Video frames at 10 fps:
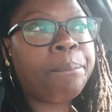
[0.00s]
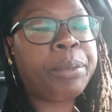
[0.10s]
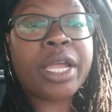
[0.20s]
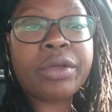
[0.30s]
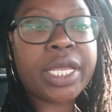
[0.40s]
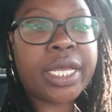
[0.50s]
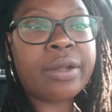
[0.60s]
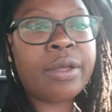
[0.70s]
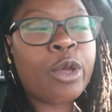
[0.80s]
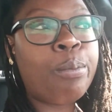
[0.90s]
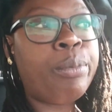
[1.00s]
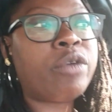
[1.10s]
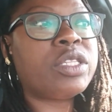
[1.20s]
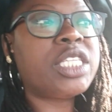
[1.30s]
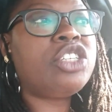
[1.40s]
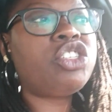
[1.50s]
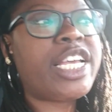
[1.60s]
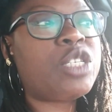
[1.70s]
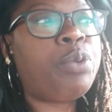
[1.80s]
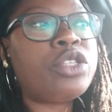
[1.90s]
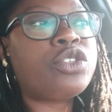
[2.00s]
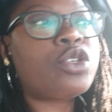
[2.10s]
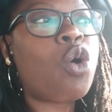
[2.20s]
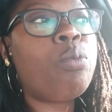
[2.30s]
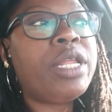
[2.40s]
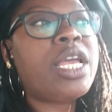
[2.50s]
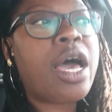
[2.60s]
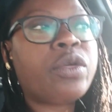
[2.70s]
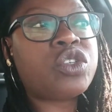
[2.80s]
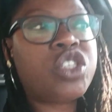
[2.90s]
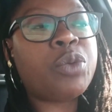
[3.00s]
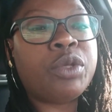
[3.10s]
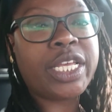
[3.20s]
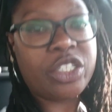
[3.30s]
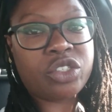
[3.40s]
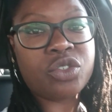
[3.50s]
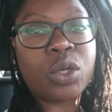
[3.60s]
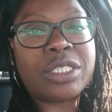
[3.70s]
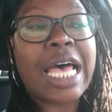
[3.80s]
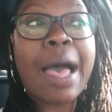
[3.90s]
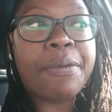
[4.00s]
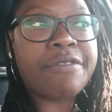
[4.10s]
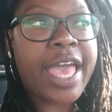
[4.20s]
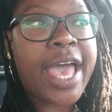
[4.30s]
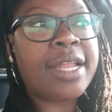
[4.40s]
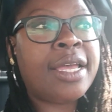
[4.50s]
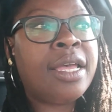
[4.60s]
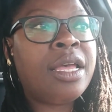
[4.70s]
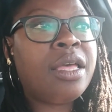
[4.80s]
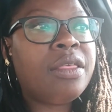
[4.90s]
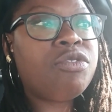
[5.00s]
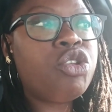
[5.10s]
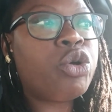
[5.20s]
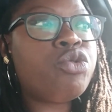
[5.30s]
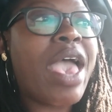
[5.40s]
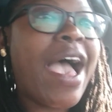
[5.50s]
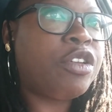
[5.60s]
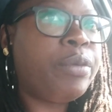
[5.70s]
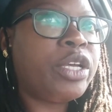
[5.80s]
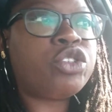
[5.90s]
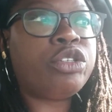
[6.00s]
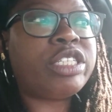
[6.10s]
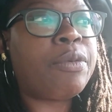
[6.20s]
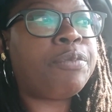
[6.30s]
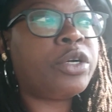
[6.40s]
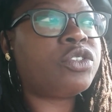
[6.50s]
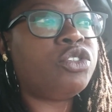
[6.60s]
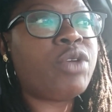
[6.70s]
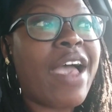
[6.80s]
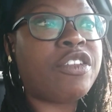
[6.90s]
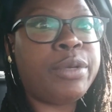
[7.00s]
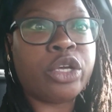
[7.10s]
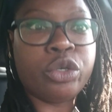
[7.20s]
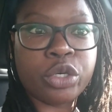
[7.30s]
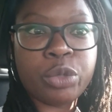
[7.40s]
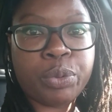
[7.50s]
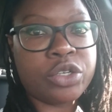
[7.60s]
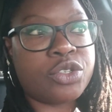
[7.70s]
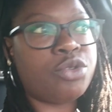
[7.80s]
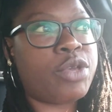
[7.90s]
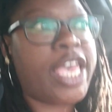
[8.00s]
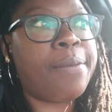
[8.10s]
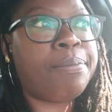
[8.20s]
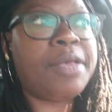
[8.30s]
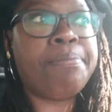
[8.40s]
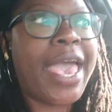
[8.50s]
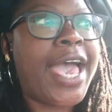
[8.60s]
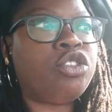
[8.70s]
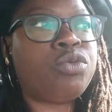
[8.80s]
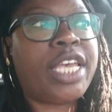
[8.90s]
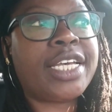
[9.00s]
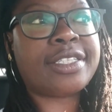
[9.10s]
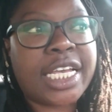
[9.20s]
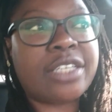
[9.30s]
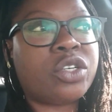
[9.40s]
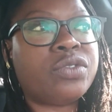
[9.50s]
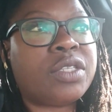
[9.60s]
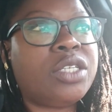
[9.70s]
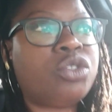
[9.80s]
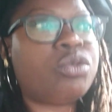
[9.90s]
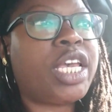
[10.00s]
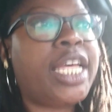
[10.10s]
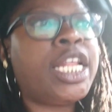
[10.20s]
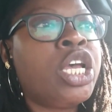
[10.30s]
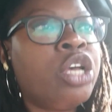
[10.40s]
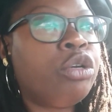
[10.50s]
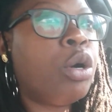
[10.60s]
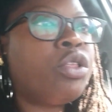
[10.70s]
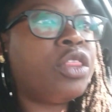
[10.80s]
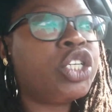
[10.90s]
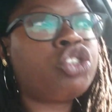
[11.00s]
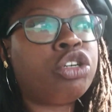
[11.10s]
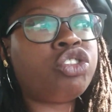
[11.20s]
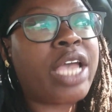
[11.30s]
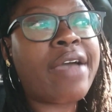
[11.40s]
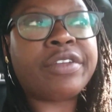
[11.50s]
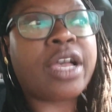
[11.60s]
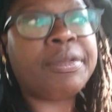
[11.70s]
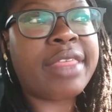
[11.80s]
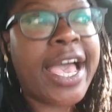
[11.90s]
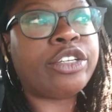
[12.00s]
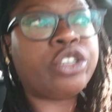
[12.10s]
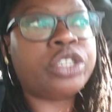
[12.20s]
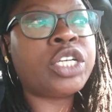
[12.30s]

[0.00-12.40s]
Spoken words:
Period. But religion has put so many other stipulations on top of that. You have to be a certain type of person. You have to be a good person. You can't be bad. You can't say certain things. You can't go to this church. You have to come to that church.